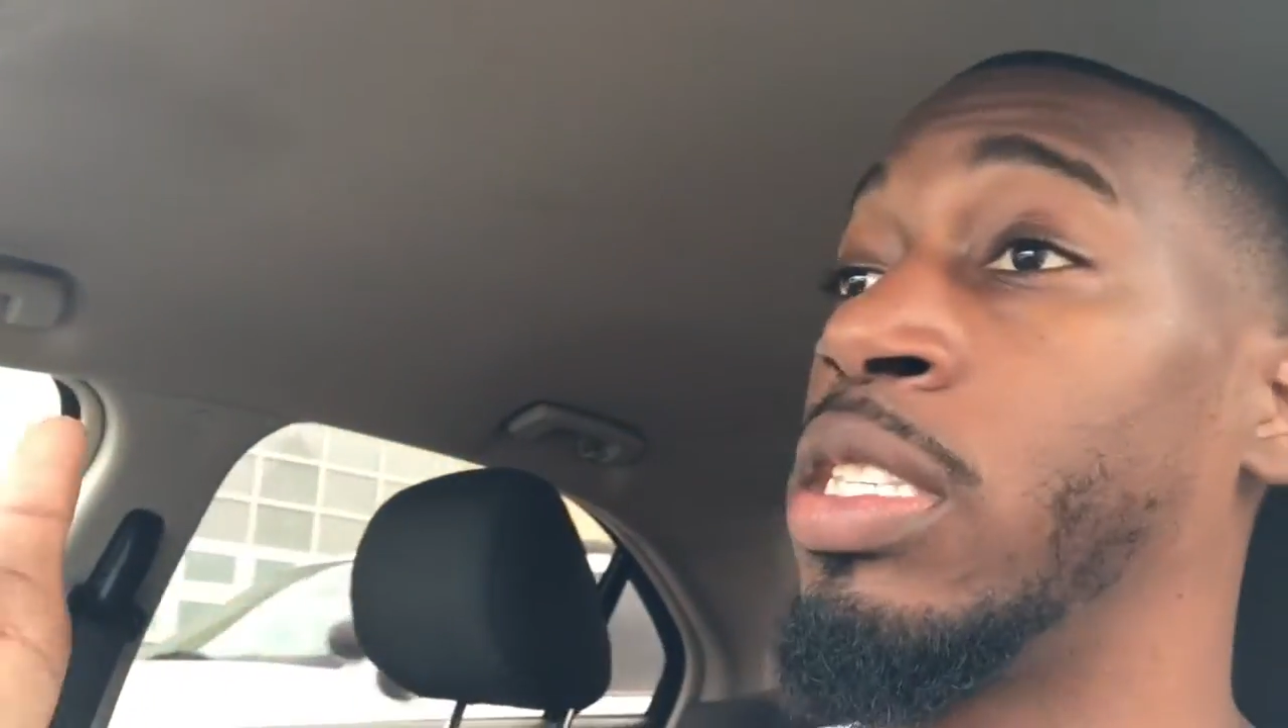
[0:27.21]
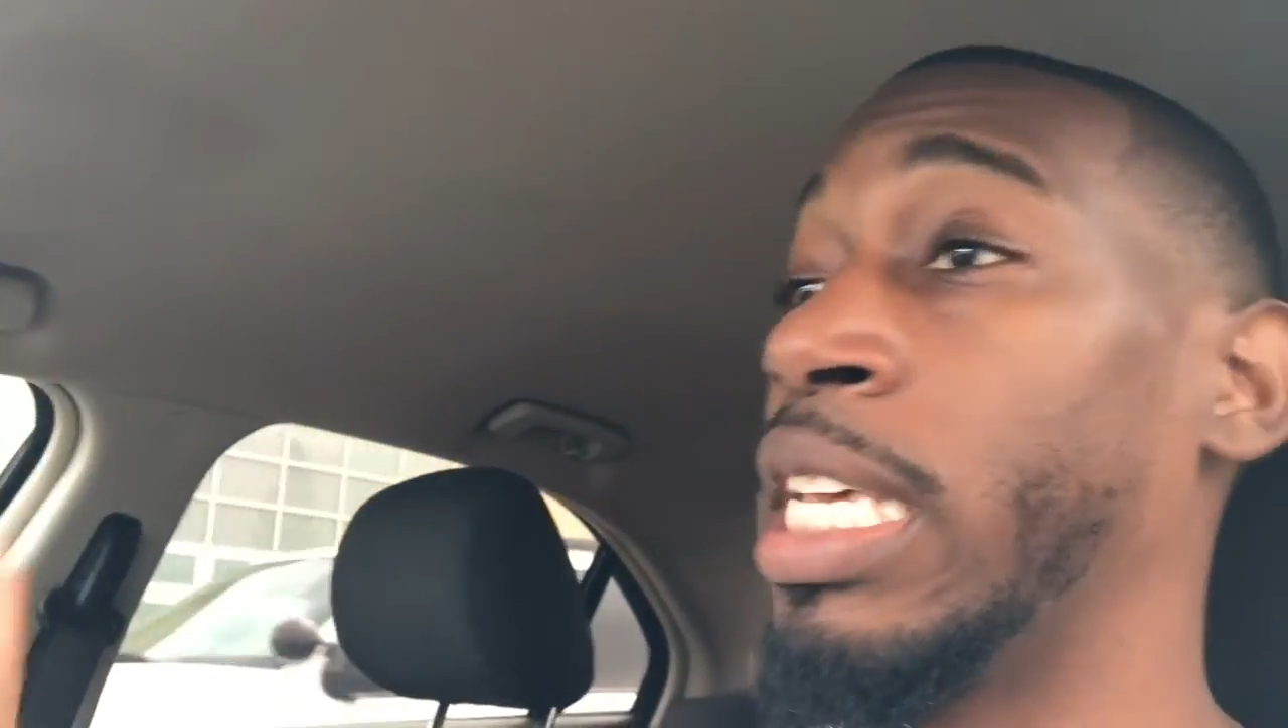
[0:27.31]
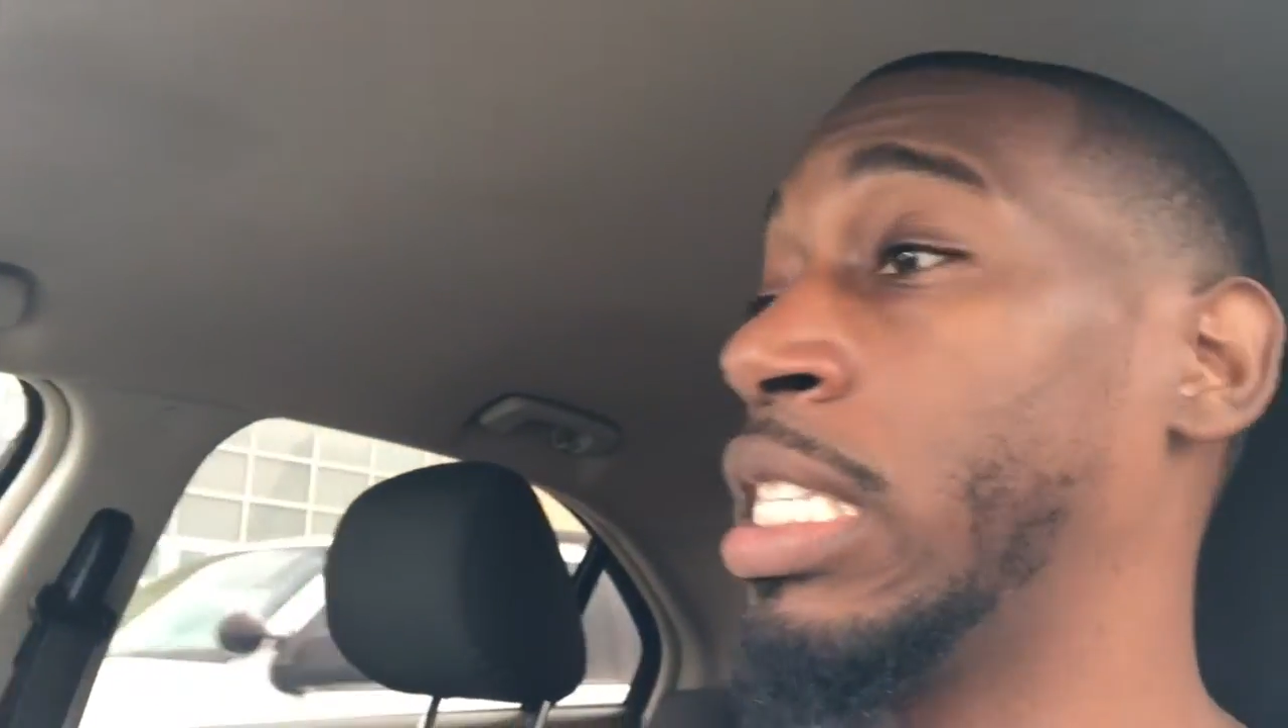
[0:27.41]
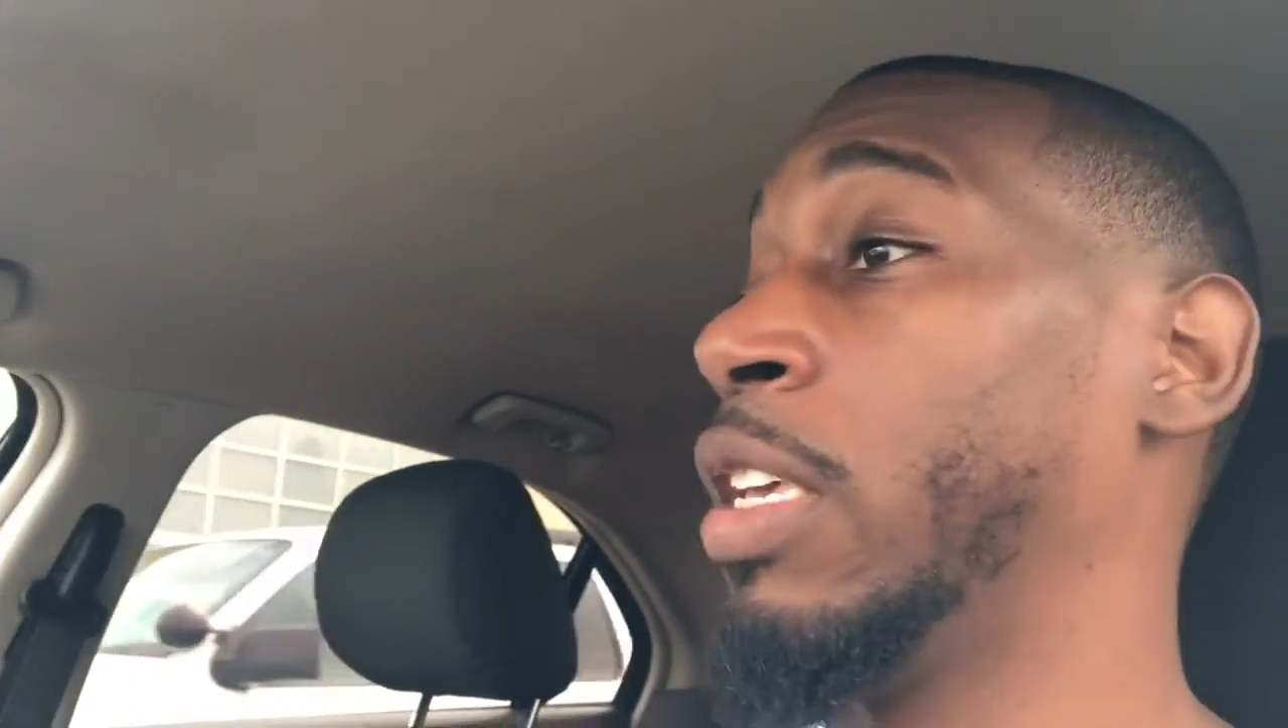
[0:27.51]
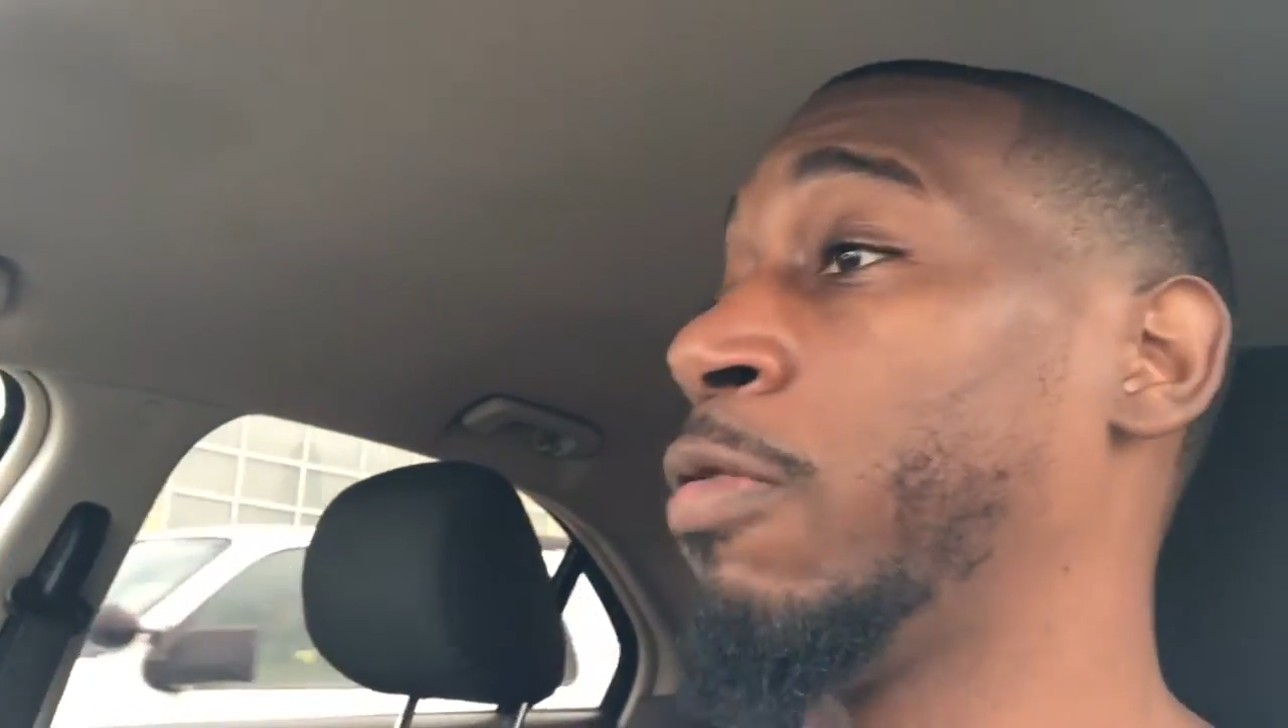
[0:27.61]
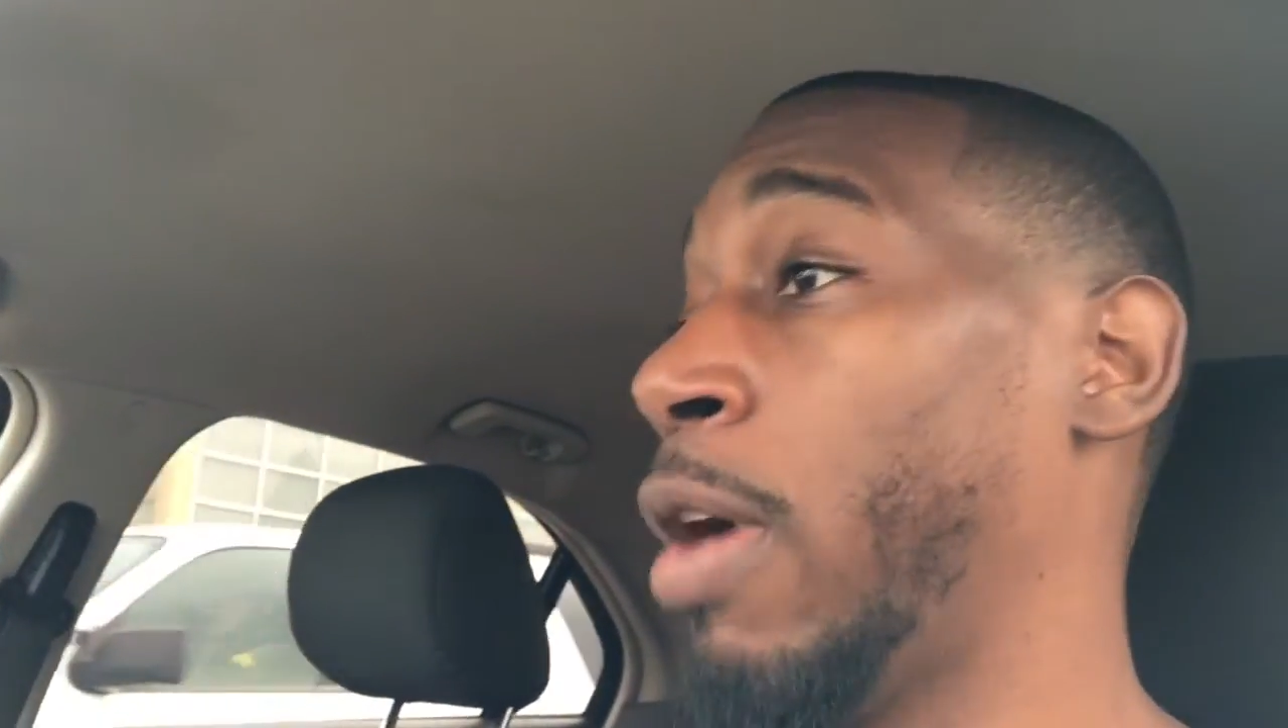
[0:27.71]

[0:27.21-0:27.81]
60